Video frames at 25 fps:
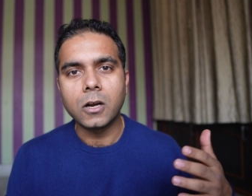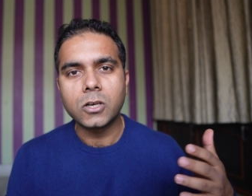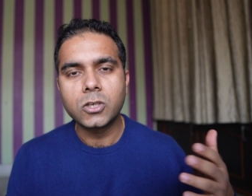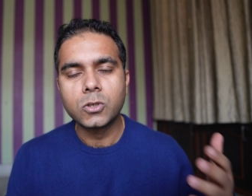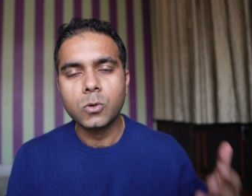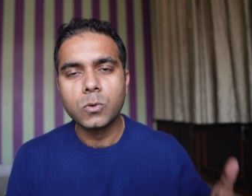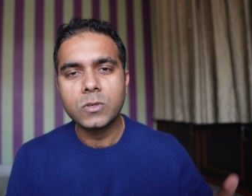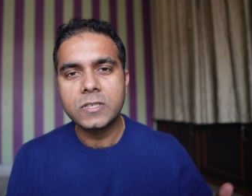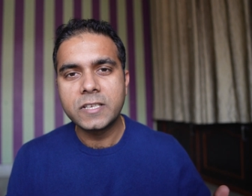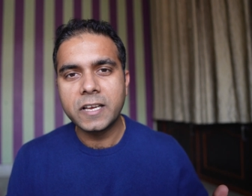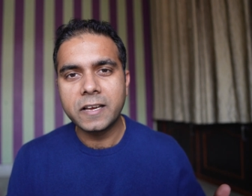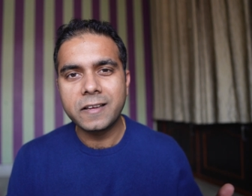
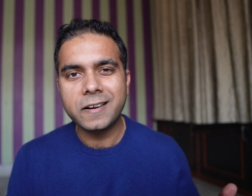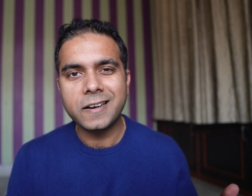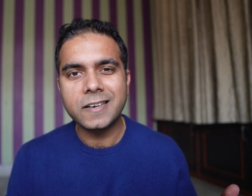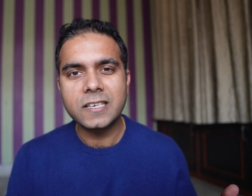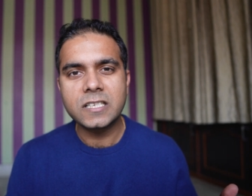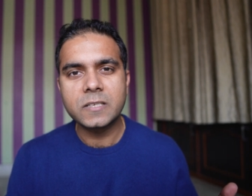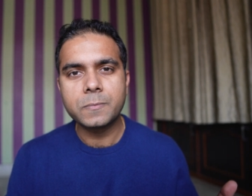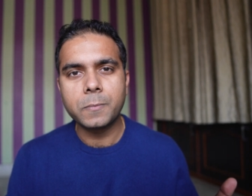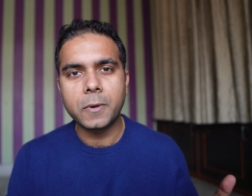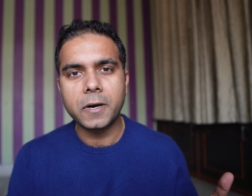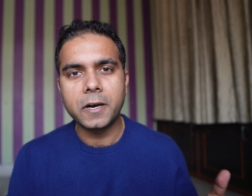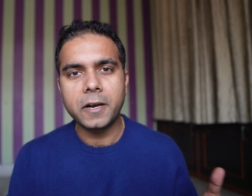2
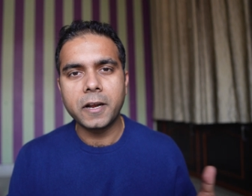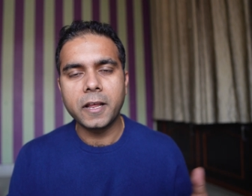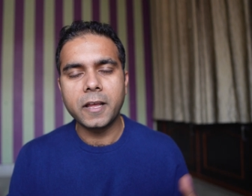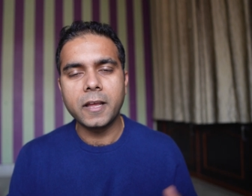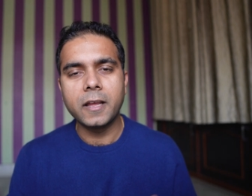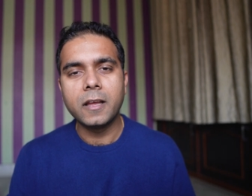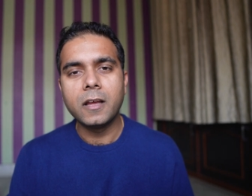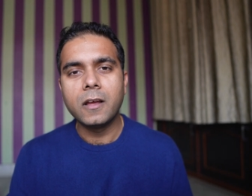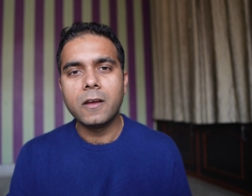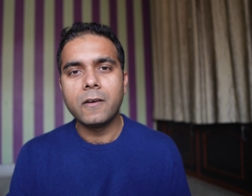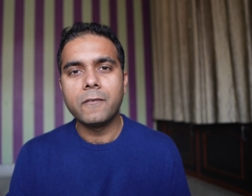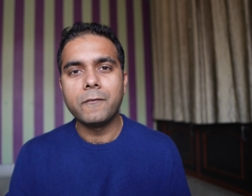cigarettes per
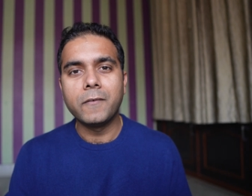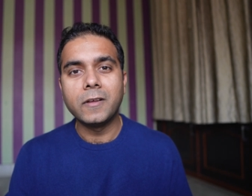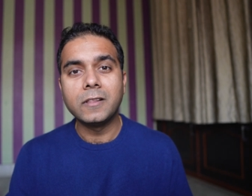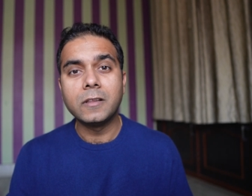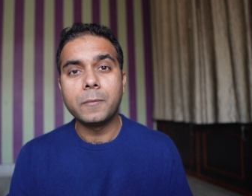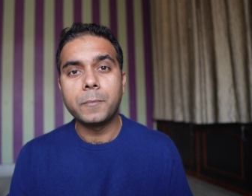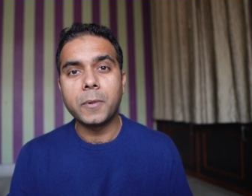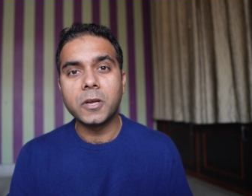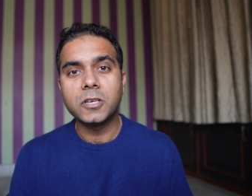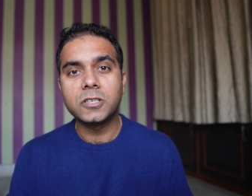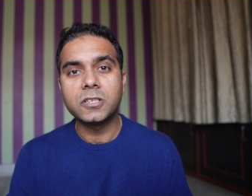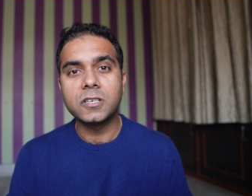day when the
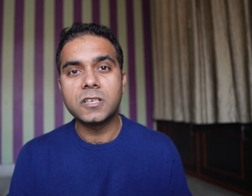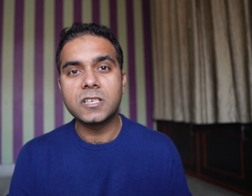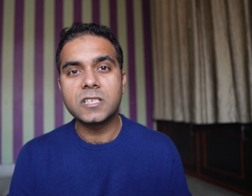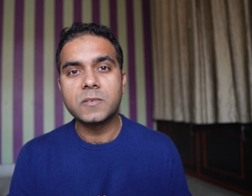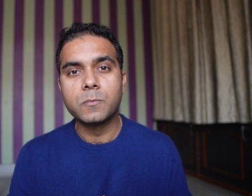patient